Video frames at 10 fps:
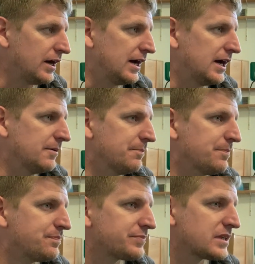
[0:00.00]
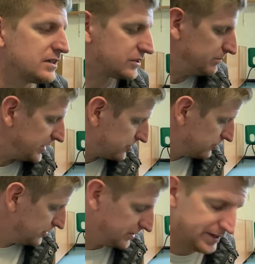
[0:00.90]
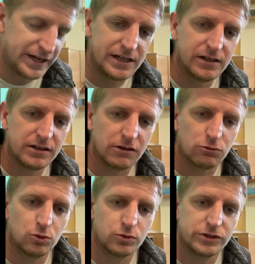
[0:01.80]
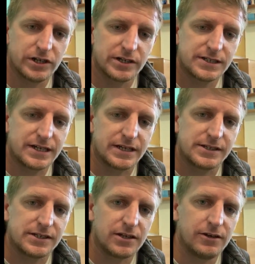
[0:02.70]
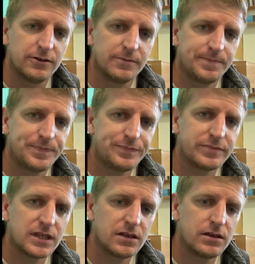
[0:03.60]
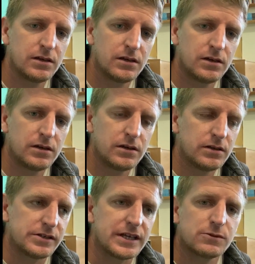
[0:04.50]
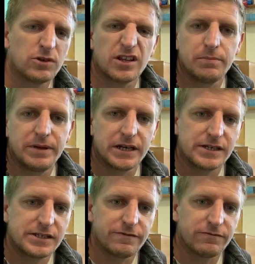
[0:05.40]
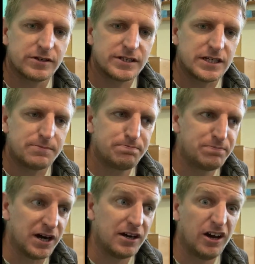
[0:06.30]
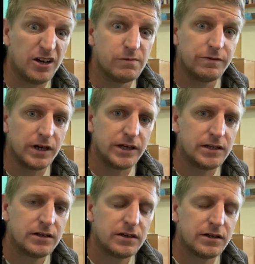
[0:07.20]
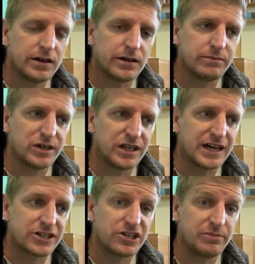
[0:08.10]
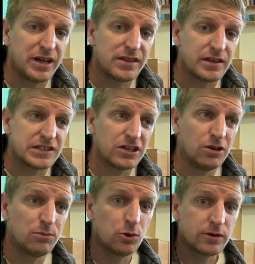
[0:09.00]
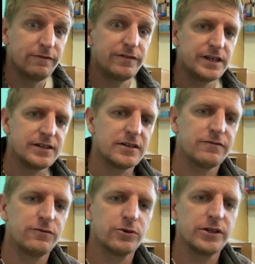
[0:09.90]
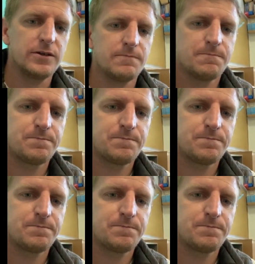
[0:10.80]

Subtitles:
to make sure that they are all nice and secure. So that's one of the biggest differences, but hopefully it'll actually make things a lot more convenient for you.